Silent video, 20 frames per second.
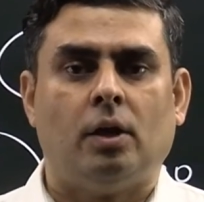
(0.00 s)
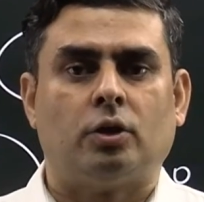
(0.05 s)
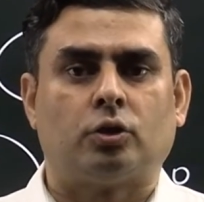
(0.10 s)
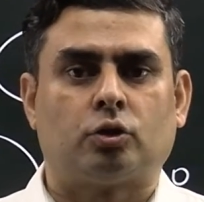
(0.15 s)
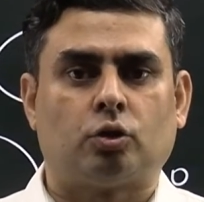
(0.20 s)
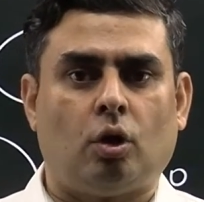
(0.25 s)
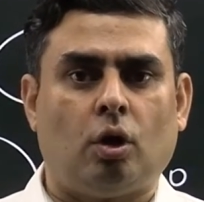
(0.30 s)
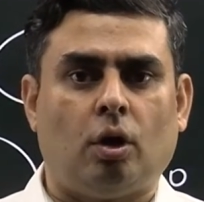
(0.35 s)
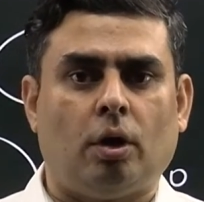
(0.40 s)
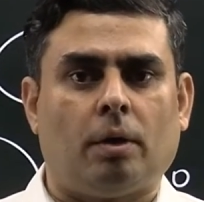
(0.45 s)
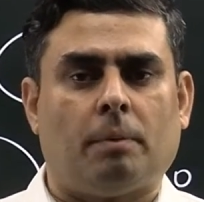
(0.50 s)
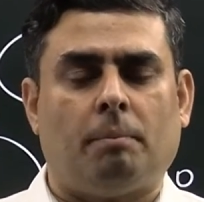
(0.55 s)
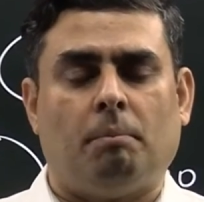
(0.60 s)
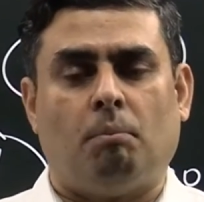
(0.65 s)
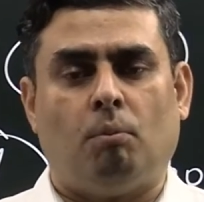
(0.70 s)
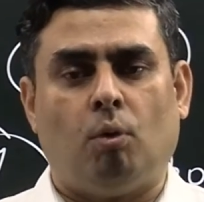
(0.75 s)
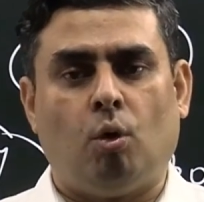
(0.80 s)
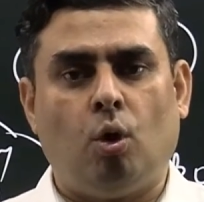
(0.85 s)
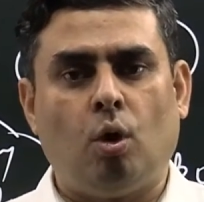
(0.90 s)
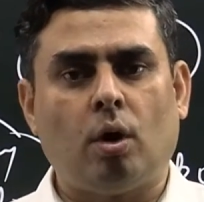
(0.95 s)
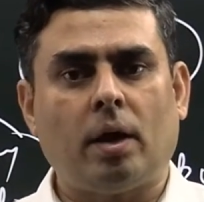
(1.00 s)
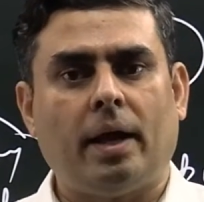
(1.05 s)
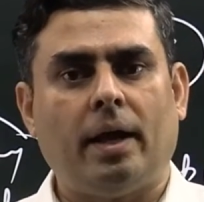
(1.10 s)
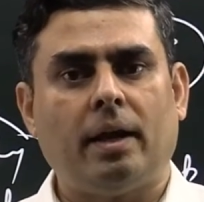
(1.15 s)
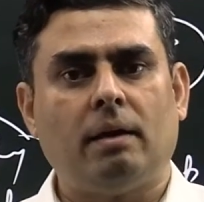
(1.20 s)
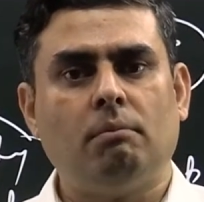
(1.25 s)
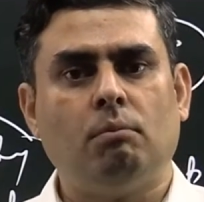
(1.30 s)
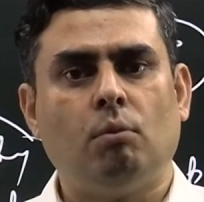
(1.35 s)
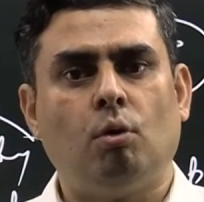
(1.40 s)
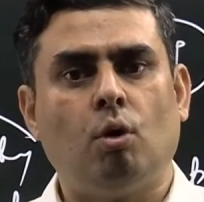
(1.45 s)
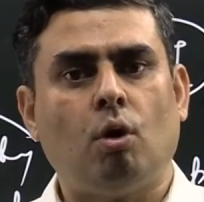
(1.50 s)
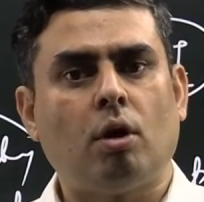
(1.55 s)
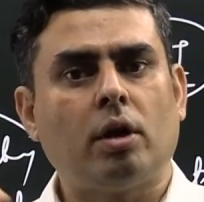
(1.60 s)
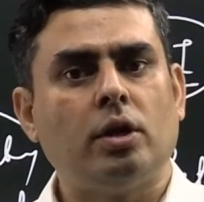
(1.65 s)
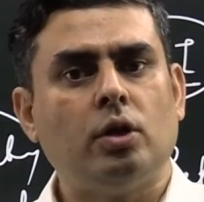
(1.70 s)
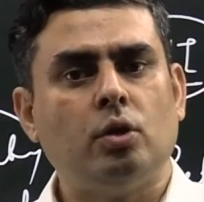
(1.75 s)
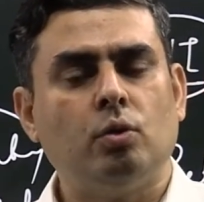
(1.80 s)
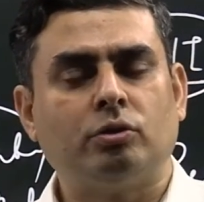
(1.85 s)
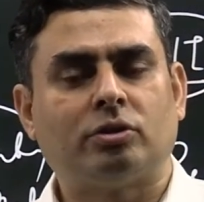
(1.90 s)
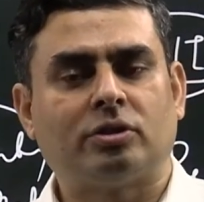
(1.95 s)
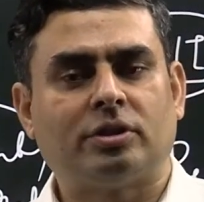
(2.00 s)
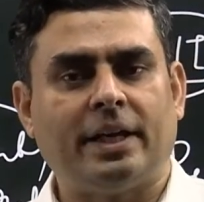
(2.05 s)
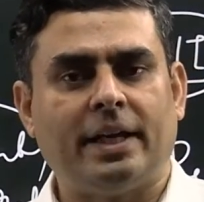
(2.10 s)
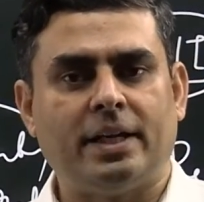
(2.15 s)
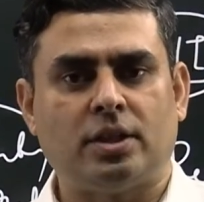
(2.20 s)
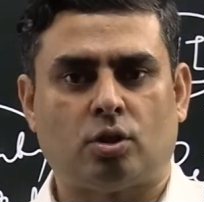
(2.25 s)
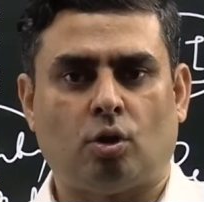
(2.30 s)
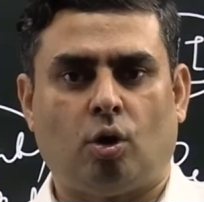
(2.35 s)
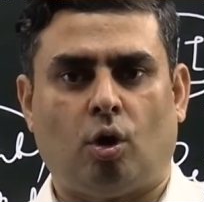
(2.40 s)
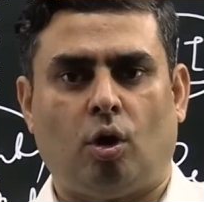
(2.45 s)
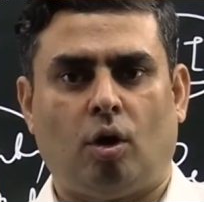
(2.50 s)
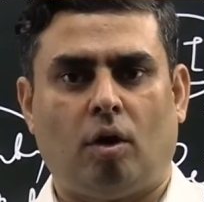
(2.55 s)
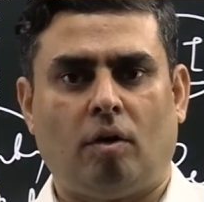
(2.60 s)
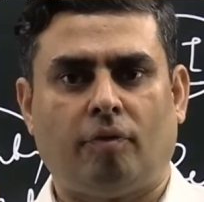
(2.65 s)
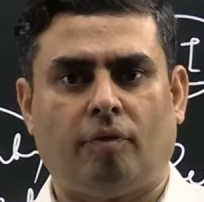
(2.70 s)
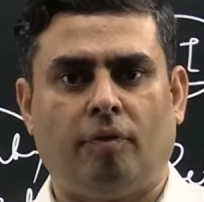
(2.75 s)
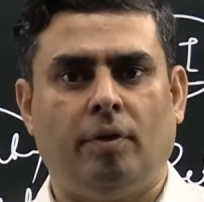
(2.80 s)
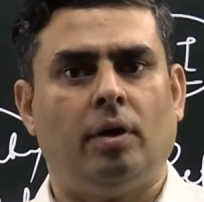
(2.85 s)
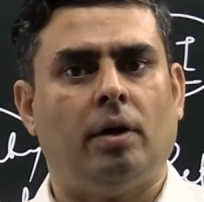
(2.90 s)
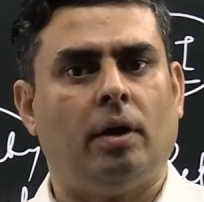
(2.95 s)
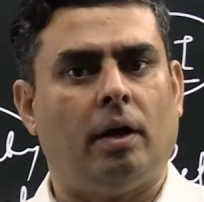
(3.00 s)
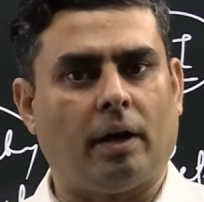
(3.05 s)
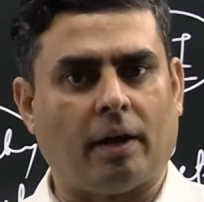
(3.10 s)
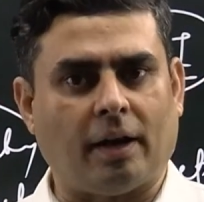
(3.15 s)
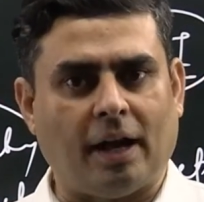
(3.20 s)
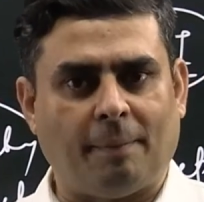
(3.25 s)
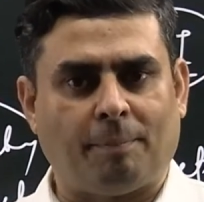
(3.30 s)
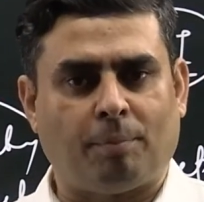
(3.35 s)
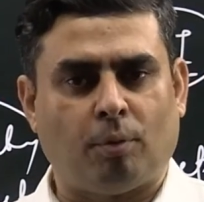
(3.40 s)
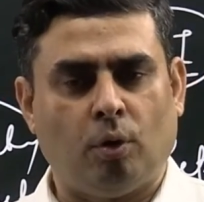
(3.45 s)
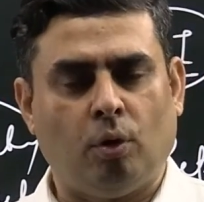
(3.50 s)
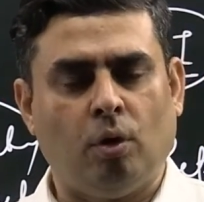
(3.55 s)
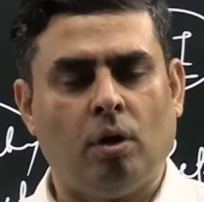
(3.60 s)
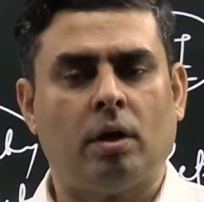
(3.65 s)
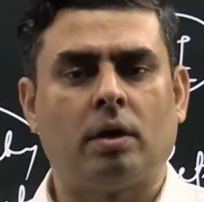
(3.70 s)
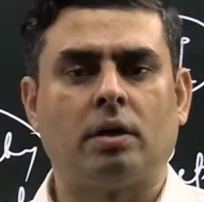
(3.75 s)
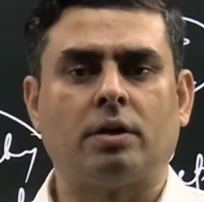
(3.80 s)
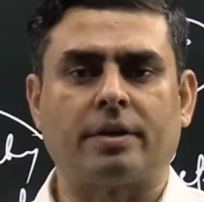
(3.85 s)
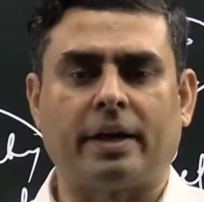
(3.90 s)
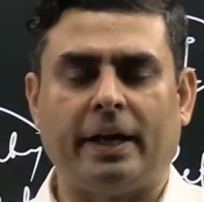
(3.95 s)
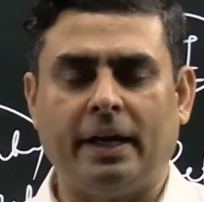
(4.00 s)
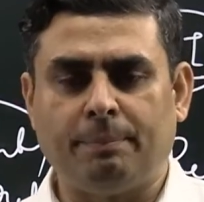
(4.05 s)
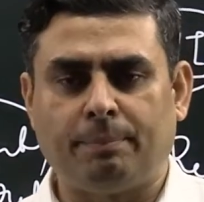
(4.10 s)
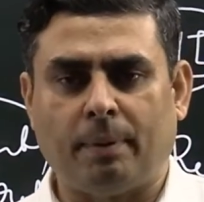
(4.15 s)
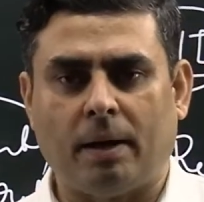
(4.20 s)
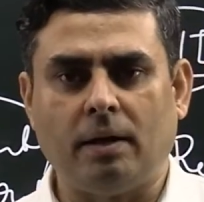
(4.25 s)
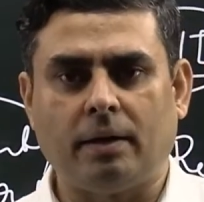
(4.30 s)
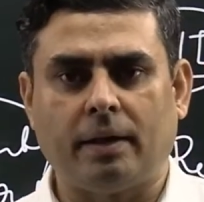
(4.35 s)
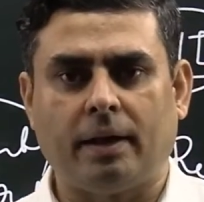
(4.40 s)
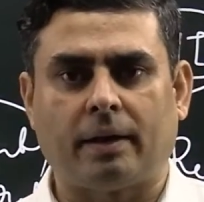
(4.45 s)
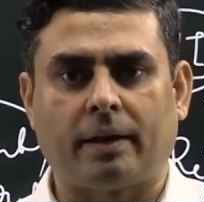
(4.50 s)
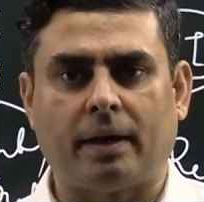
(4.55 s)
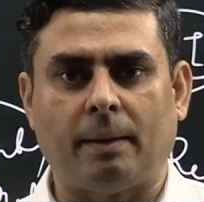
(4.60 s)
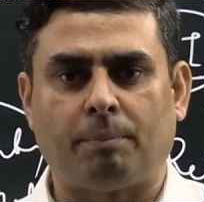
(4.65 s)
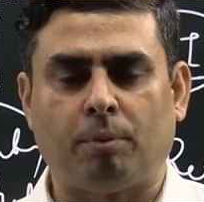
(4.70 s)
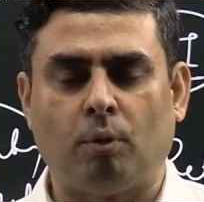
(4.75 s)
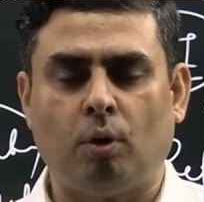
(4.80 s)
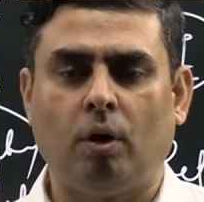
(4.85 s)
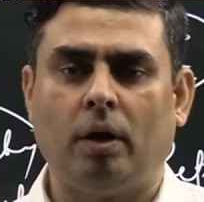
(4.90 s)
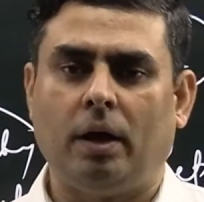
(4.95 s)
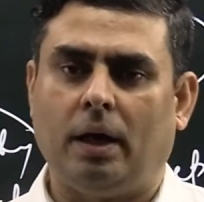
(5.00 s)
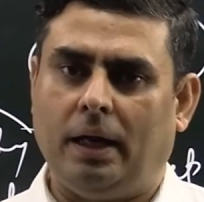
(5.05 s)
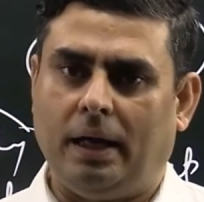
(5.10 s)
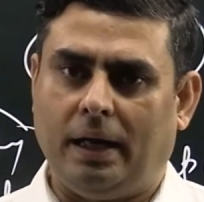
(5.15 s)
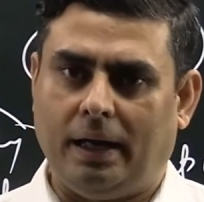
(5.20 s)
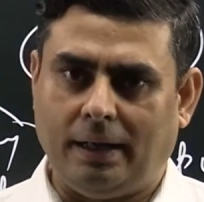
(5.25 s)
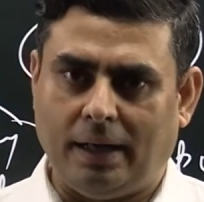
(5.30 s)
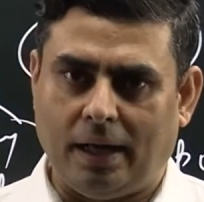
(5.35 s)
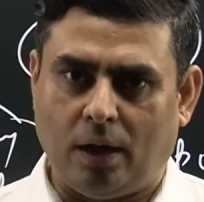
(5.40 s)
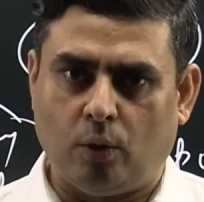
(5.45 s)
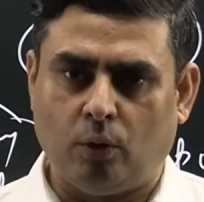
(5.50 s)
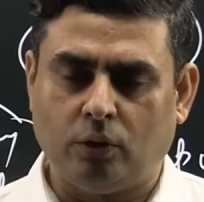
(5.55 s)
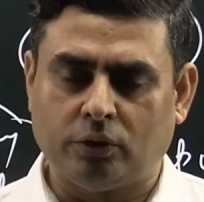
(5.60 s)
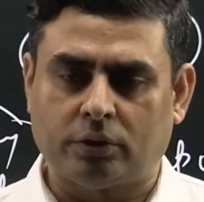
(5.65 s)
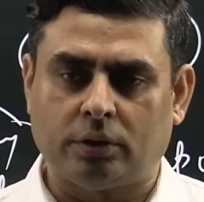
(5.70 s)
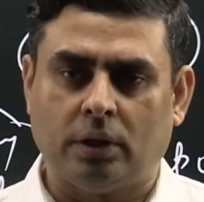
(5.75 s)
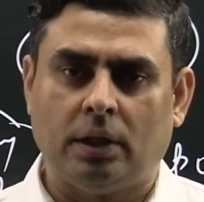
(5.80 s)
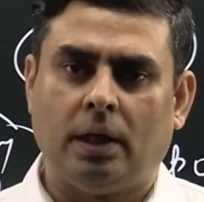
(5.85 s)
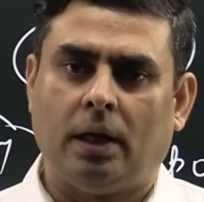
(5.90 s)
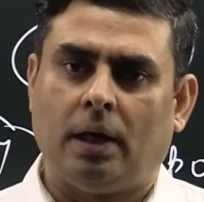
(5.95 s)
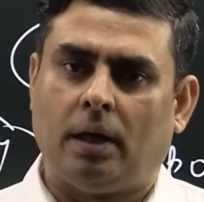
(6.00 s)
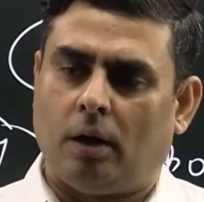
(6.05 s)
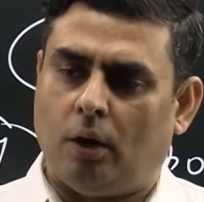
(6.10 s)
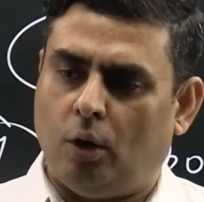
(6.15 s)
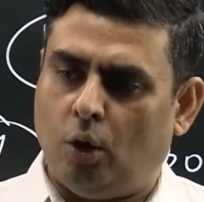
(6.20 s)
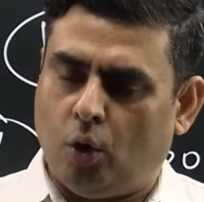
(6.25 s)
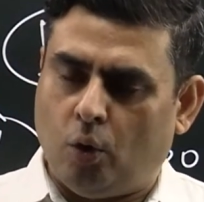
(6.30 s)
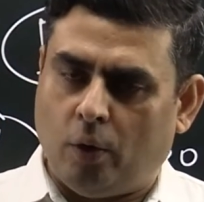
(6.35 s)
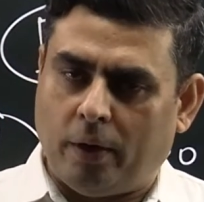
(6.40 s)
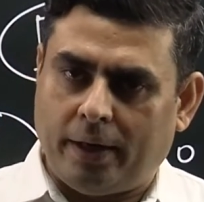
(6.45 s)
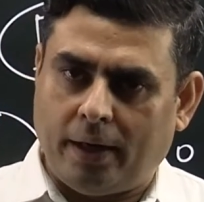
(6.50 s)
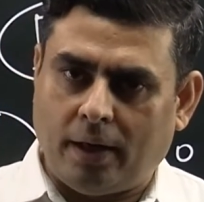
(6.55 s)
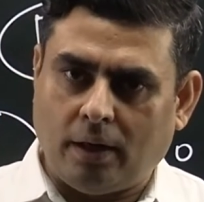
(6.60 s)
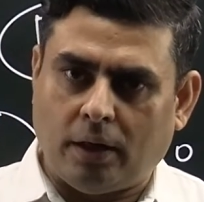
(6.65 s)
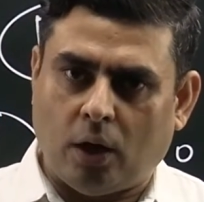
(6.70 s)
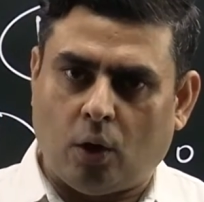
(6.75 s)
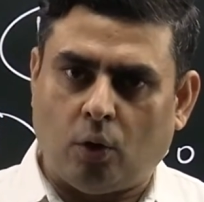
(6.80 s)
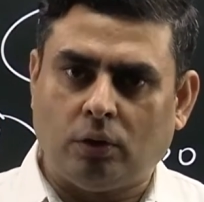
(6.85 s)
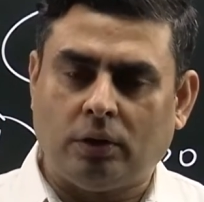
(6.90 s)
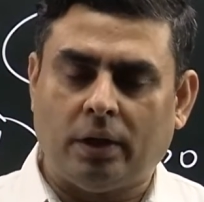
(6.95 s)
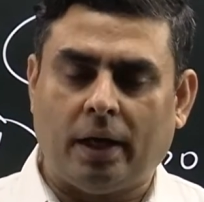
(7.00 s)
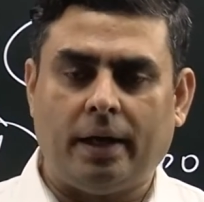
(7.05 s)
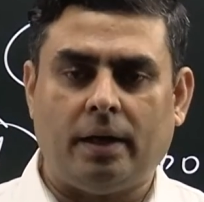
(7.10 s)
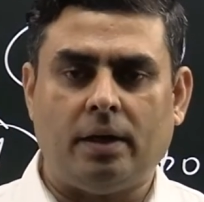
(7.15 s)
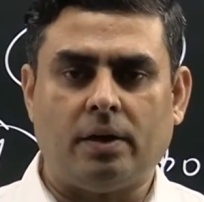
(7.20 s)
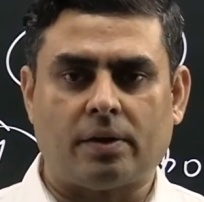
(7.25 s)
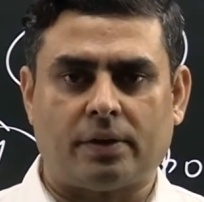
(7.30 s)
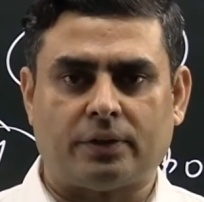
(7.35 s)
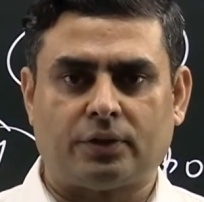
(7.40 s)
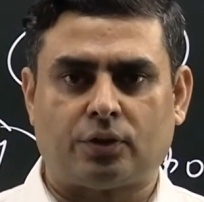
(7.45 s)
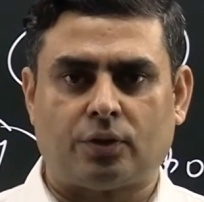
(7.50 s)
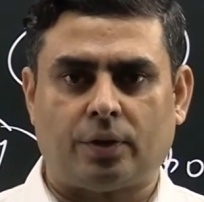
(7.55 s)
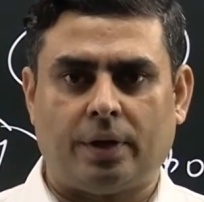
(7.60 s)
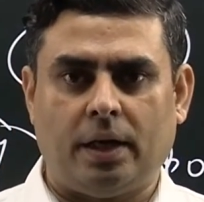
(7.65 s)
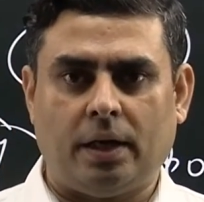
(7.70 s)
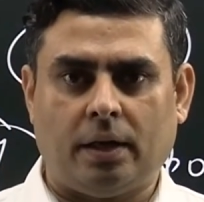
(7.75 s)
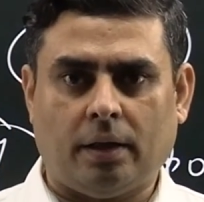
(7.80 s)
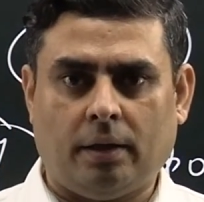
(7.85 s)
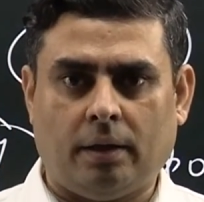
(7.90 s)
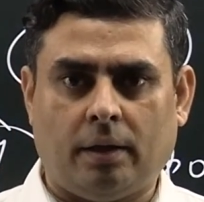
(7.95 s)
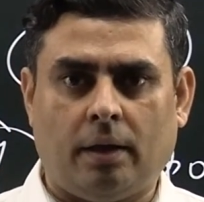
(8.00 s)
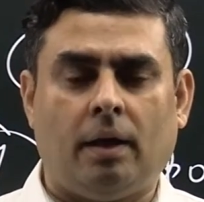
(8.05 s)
So more and more usage of repo, tri-party repo allows lowering down the interest rate,